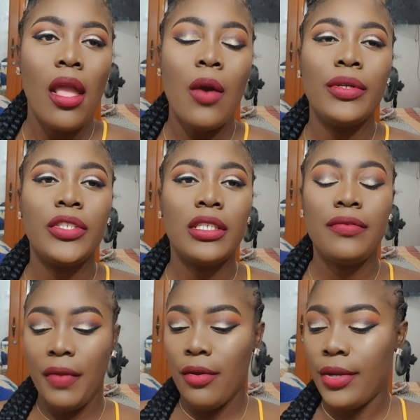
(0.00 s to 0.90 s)
I would
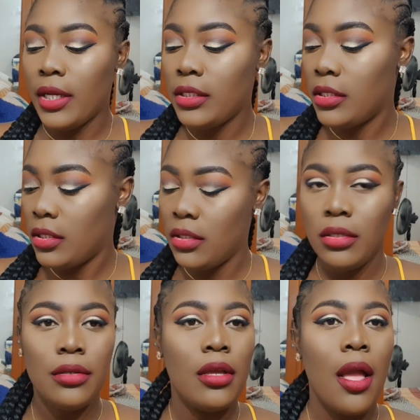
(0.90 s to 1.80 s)
just bury it.
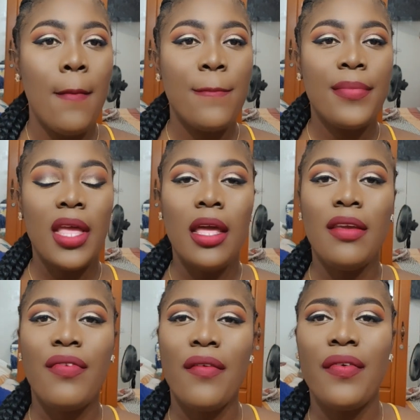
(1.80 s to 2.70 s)

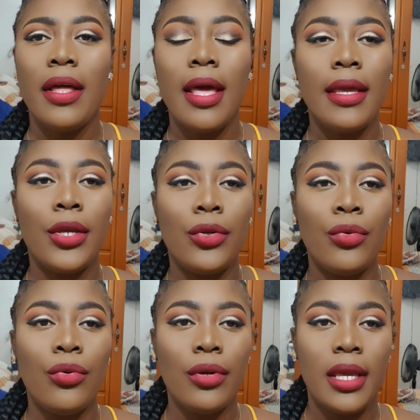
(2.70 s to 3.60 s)
And if I find like, you
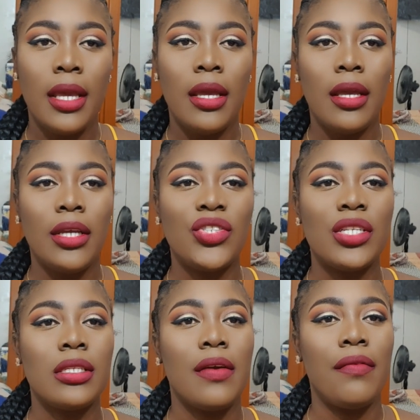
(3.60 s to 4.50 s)
know, okay, it
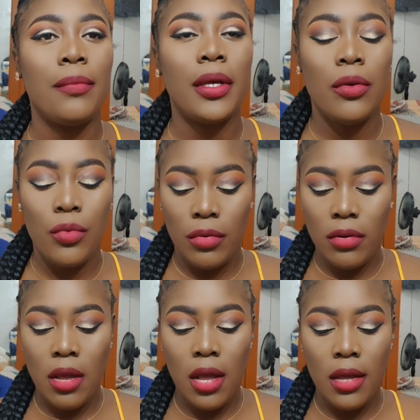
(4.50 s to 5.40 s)
just giving me
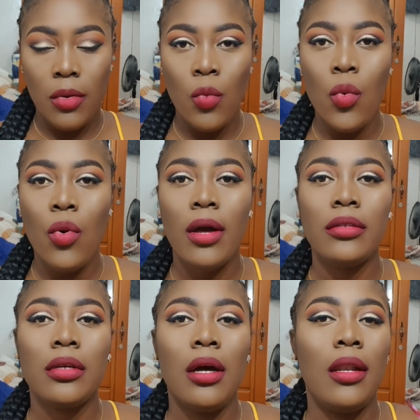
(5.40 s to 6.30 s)

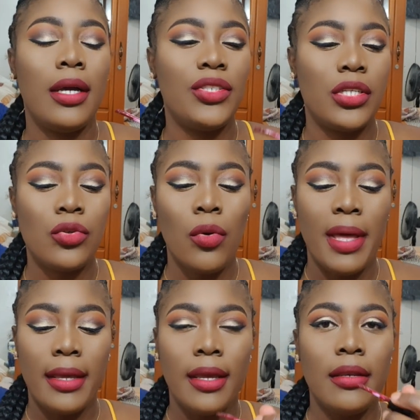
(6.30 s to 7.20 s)
one color, just go
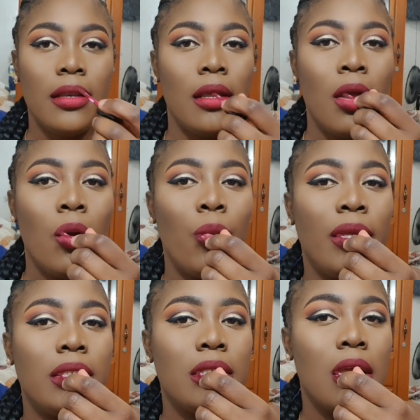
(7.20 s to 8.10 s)
back in
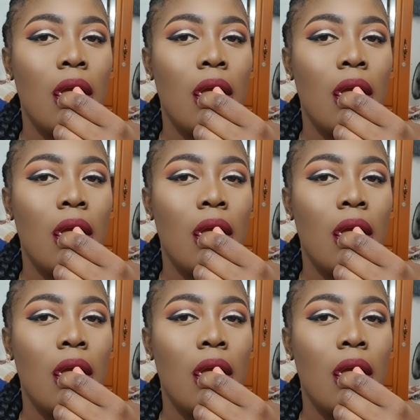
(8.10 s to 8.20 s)
with